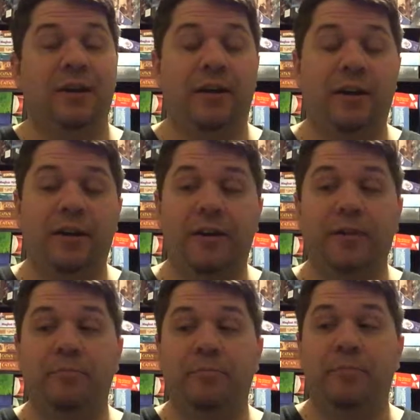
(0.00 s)

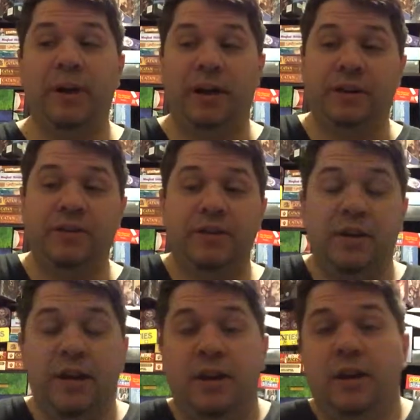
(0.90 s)
But
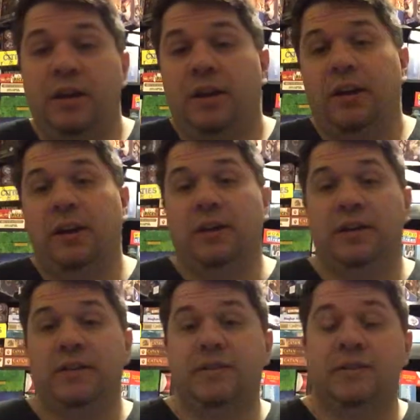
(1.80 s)

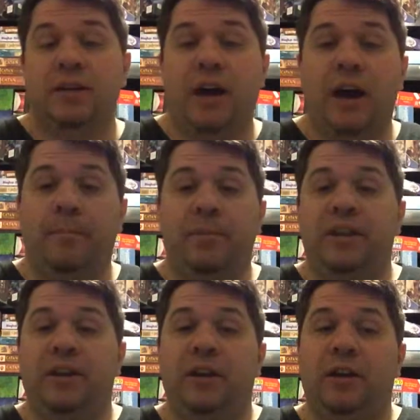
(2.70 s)
it's up
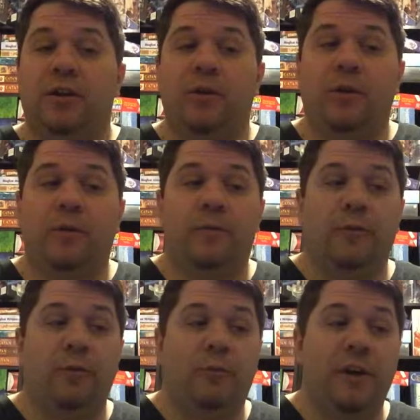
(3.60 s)
in the air
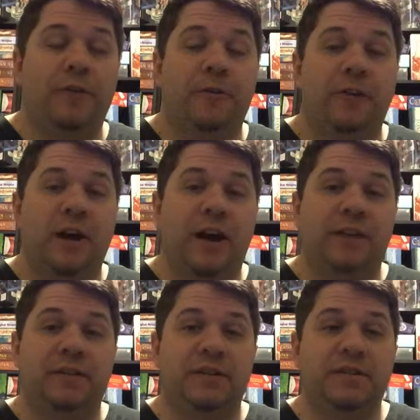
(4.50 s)
over whether or
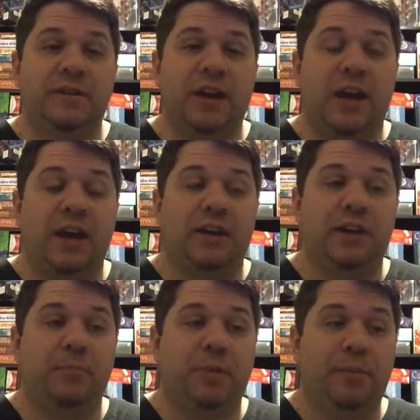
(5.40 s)
not this can
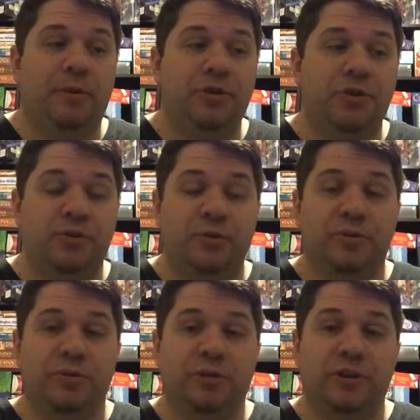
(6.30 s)
get published through a
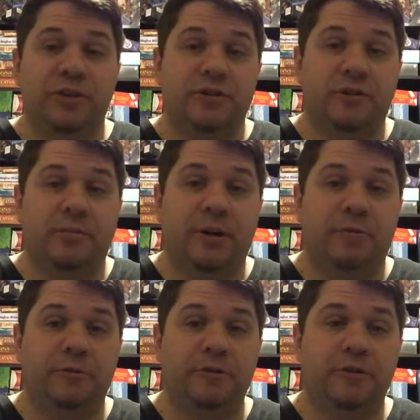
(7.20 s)
traditional
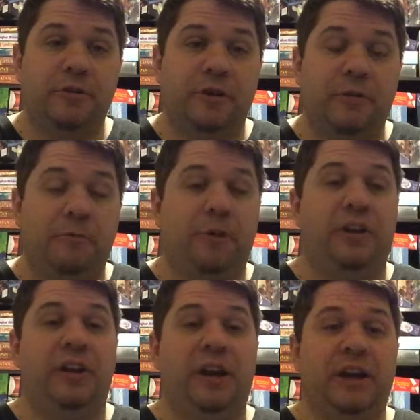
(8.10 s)
publisher. I'd
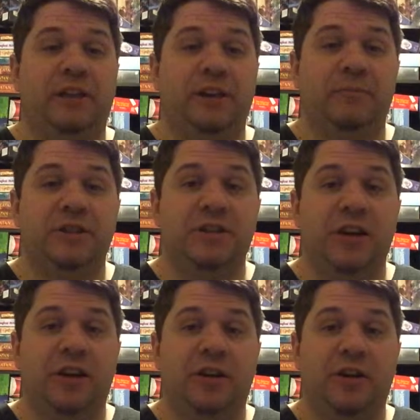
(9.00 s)
really like them to
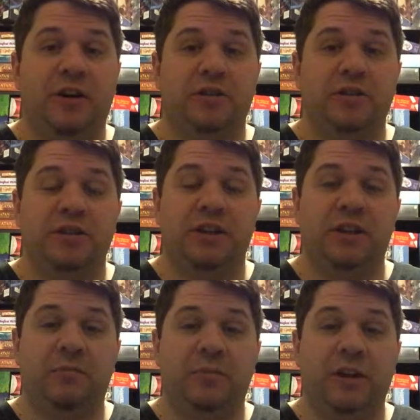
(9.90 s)
take it on just to
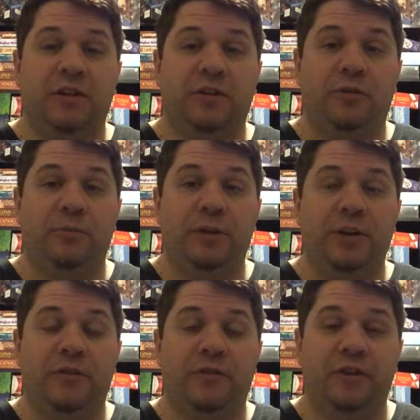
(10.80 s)
get me a little bit
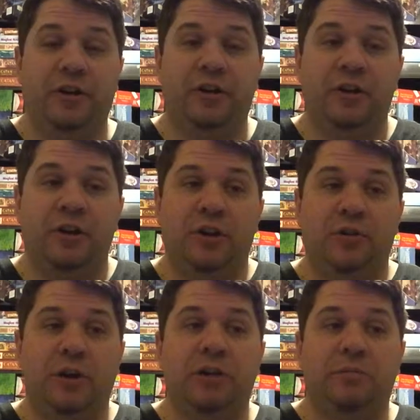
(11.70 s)
of
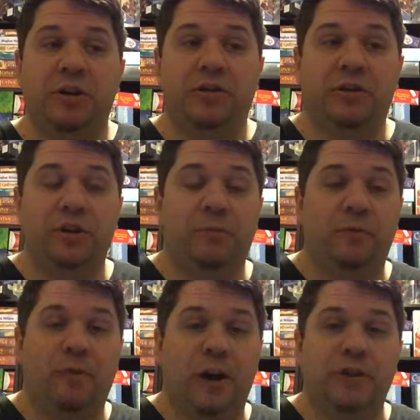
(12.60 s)
credibility
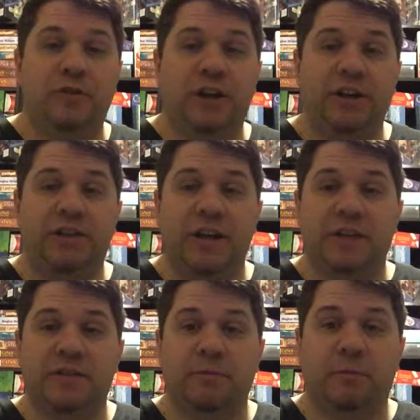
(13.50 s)
before I try to
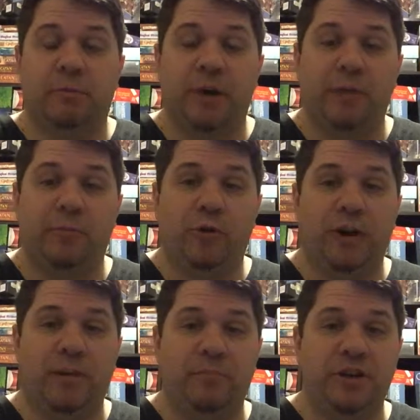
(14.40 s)
take some of my
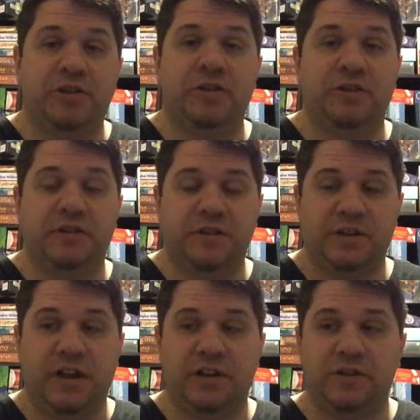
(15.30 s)
more ambitious
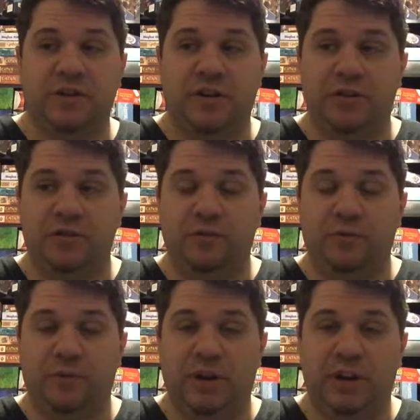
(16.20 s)
designs
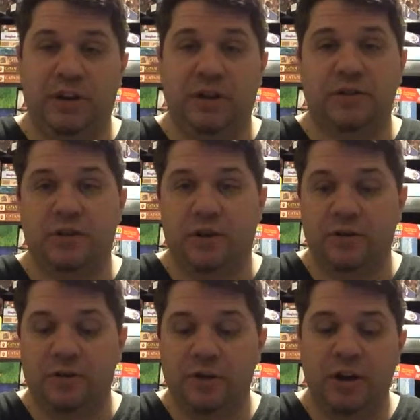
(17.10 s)
onto
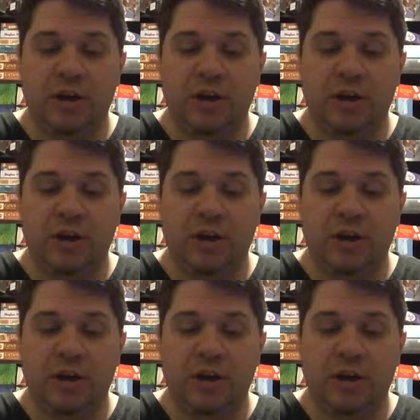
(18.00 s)
Kickstarter.